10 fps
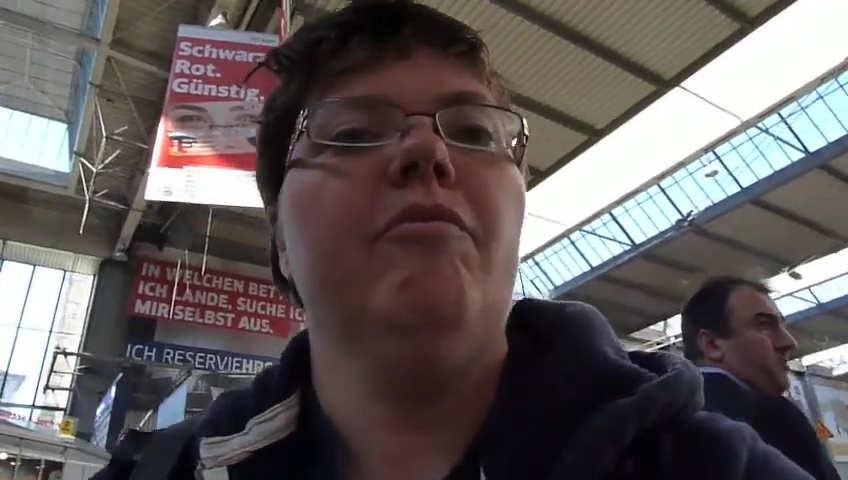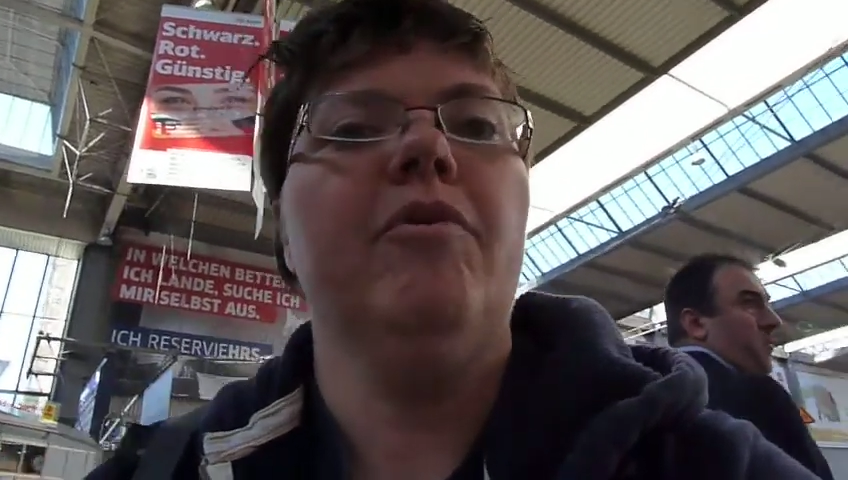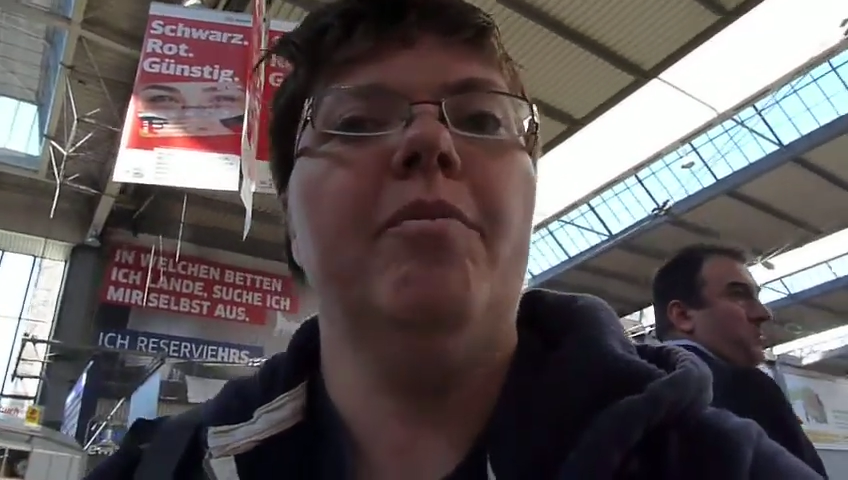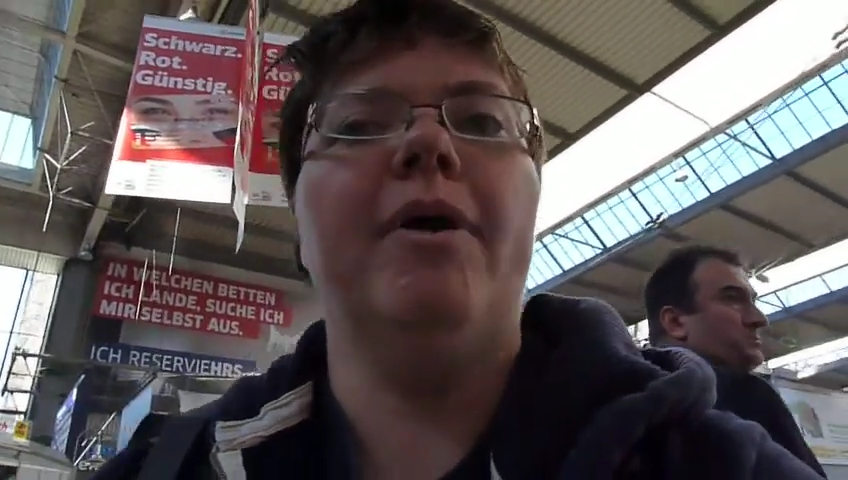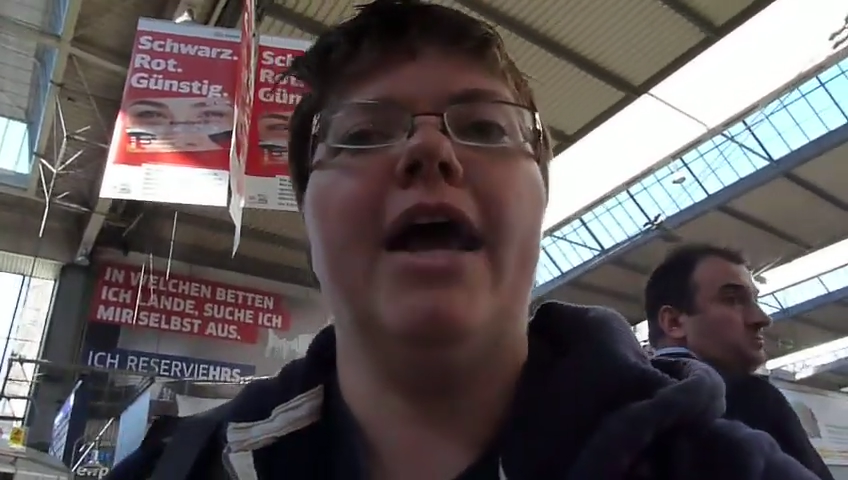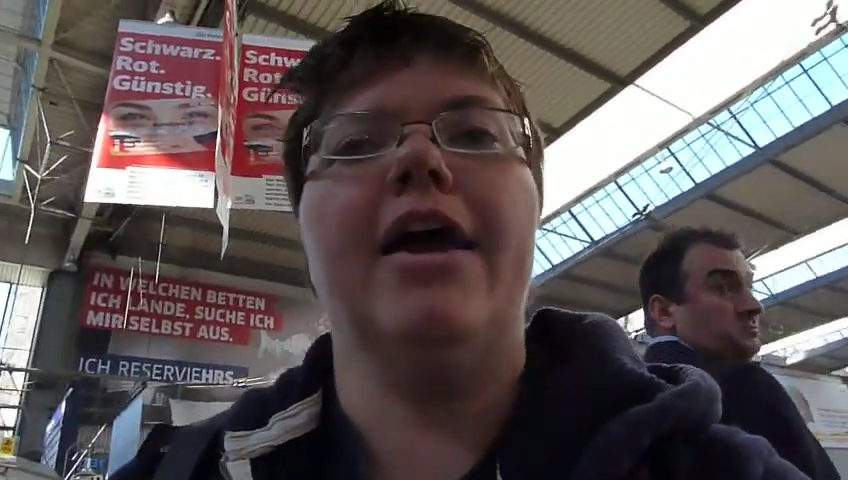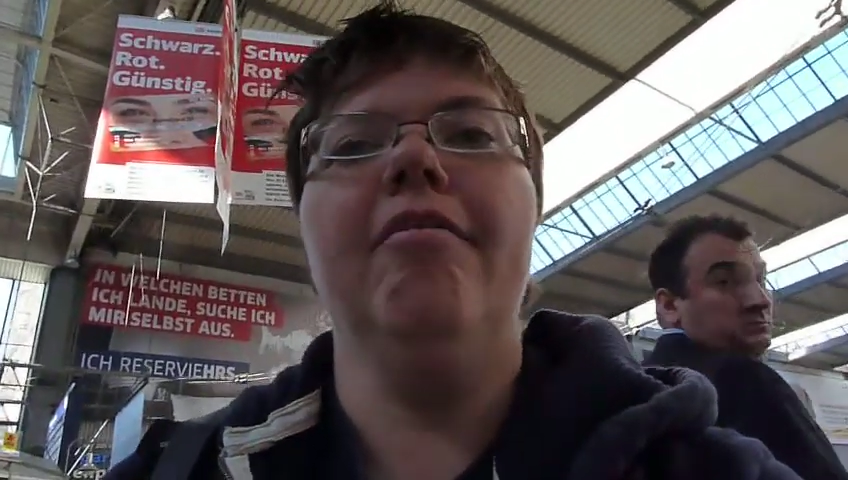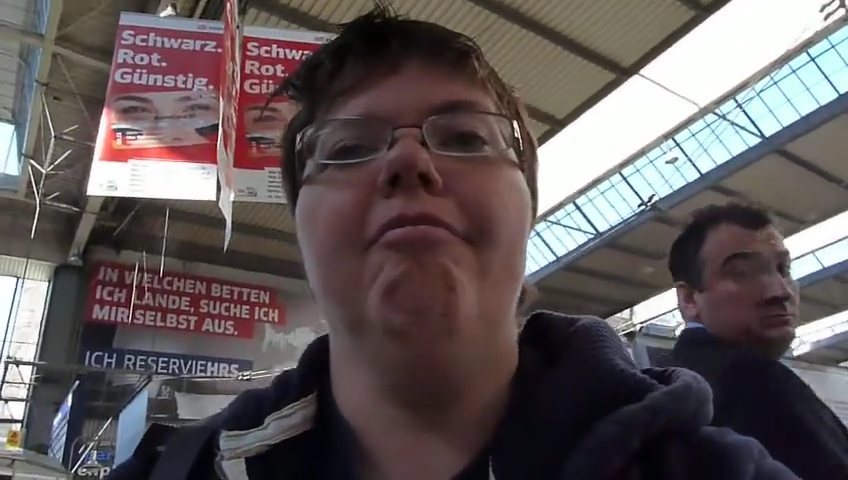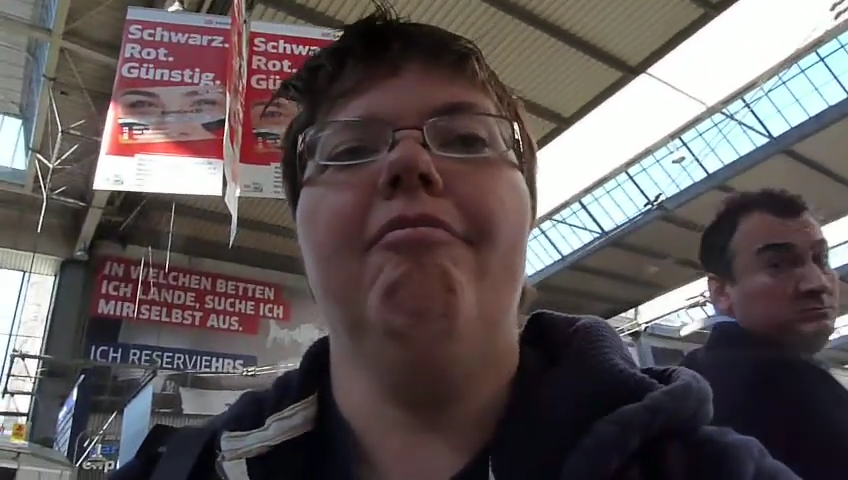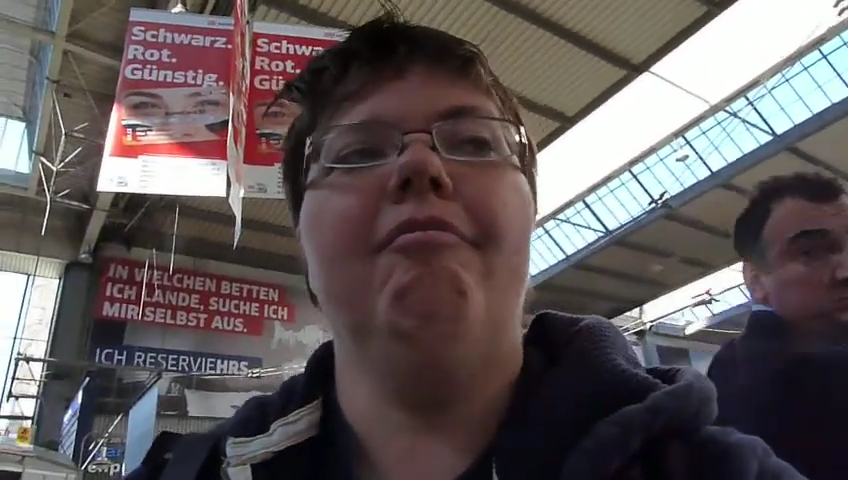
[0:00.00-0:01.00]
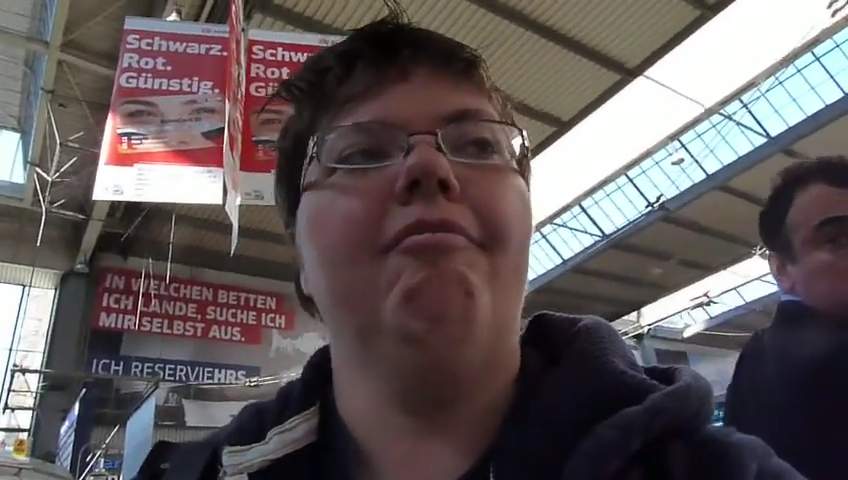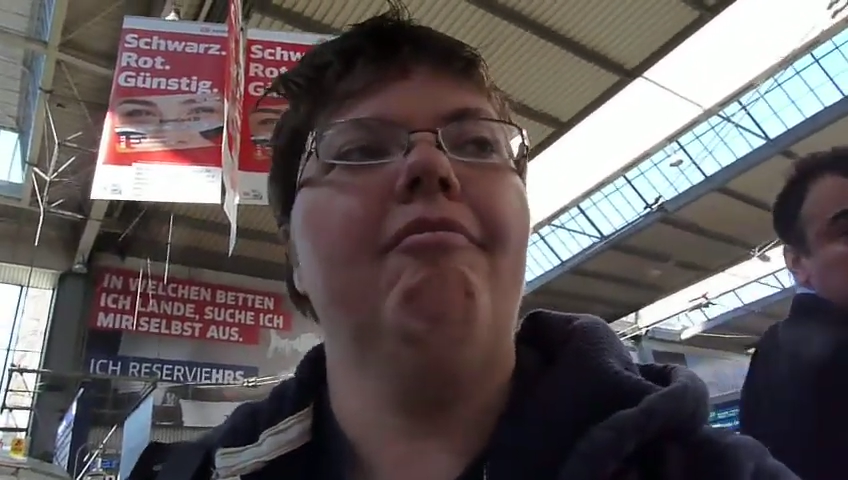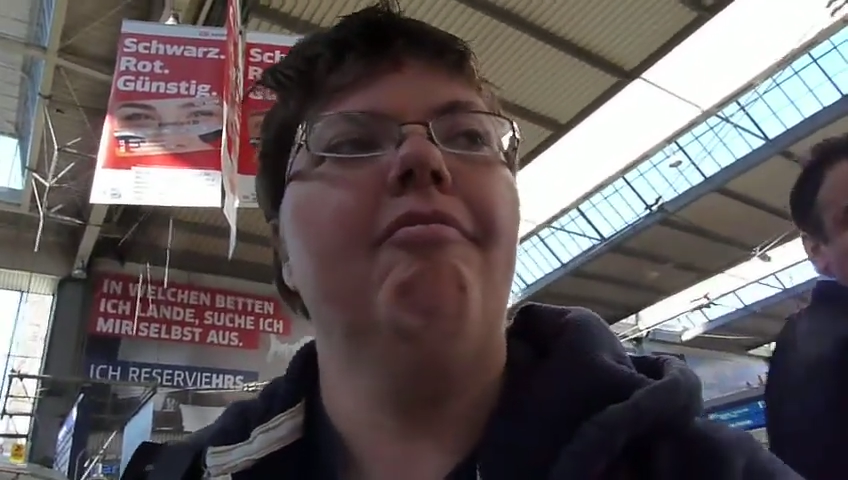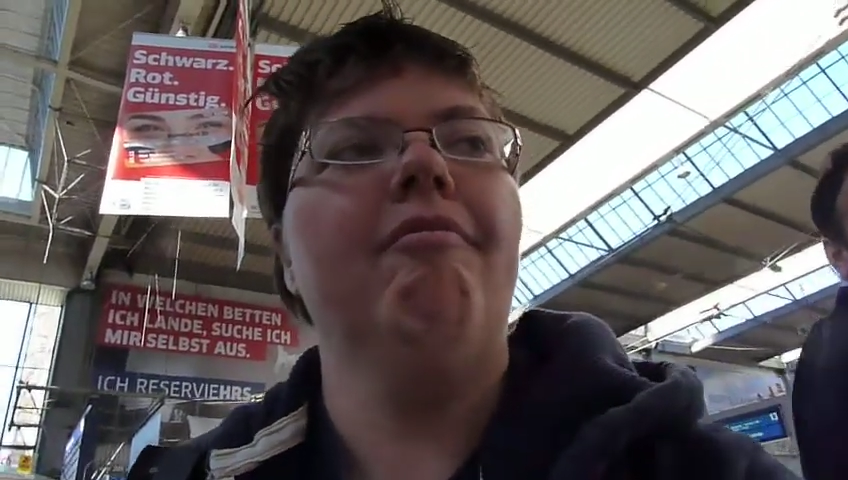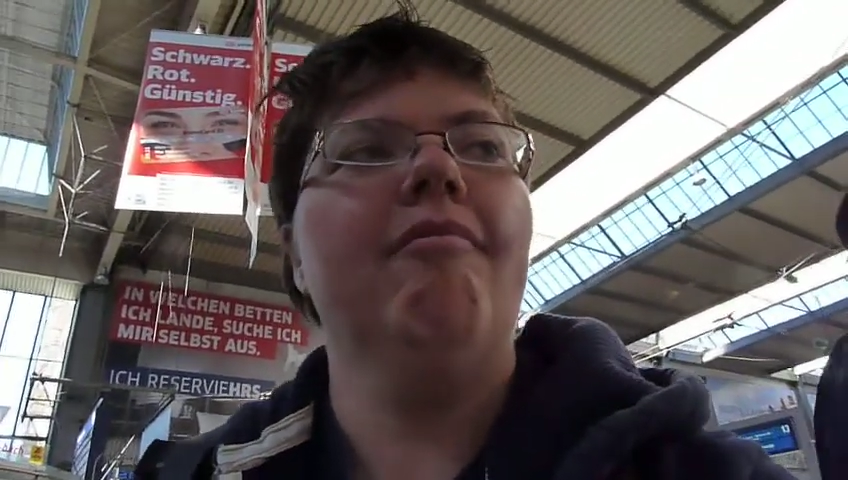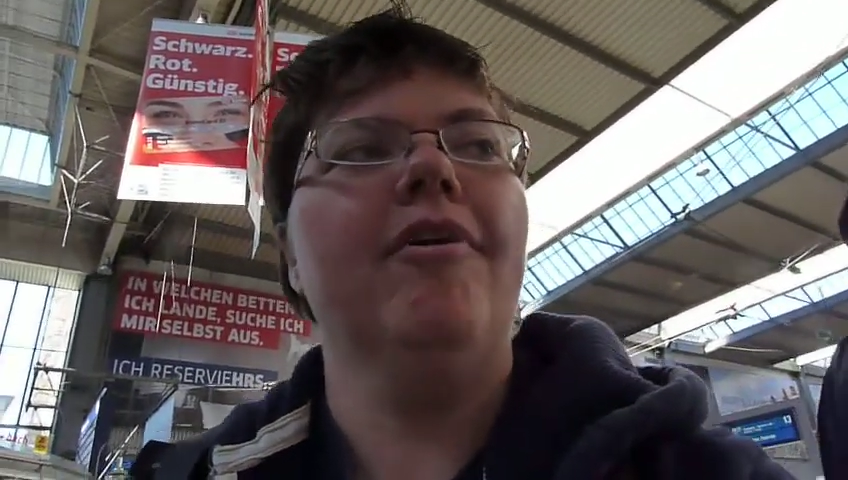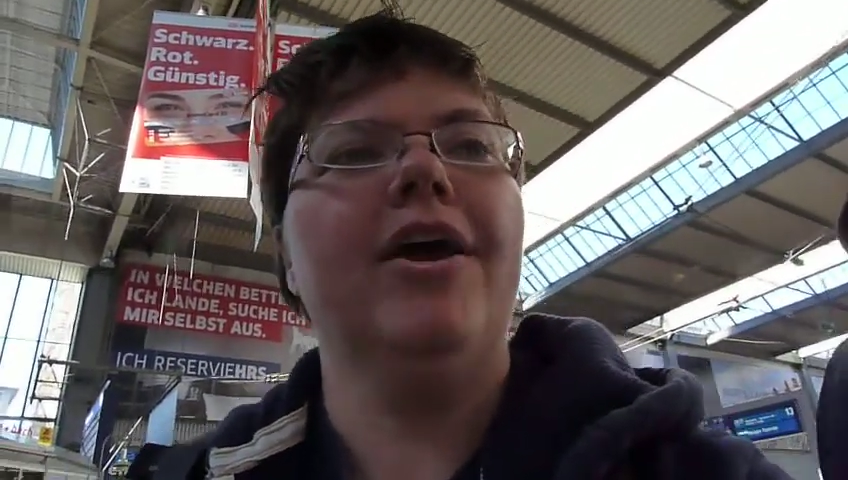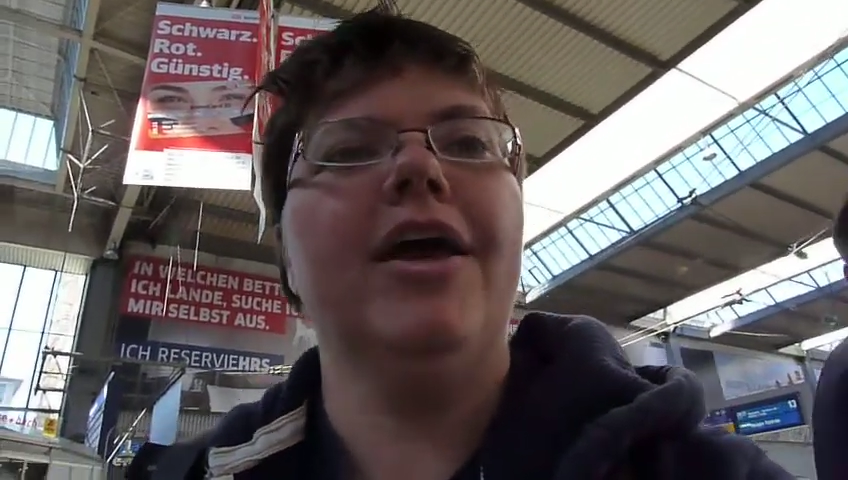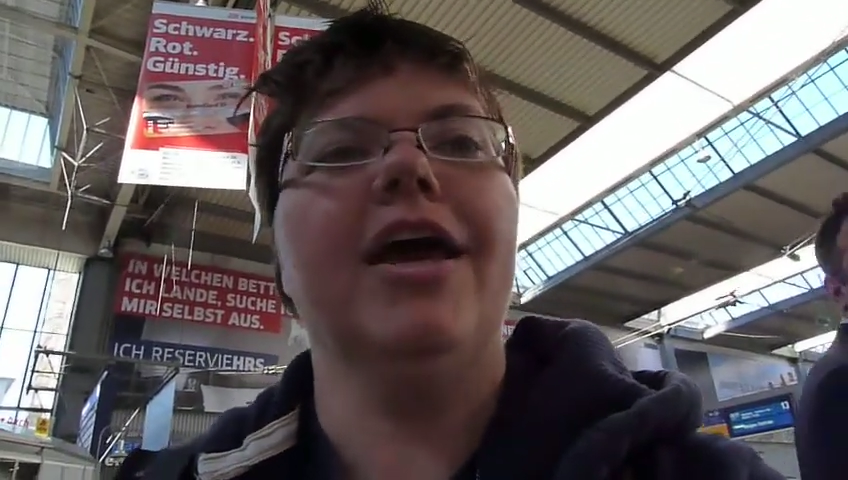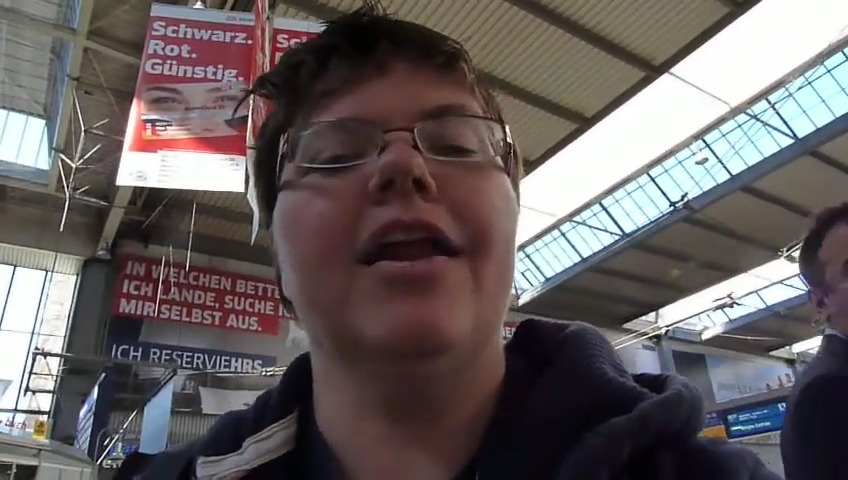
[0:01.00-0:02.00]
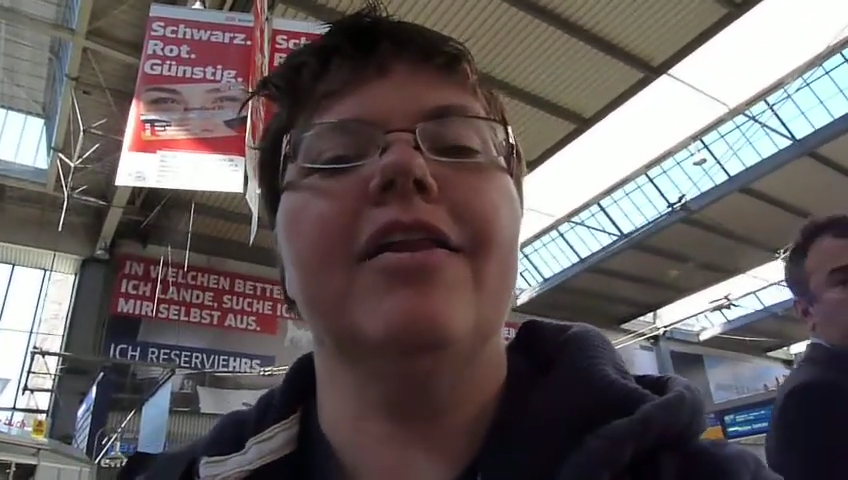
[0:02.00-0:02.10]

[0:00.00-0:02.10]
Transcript: Gonna back up. Gotta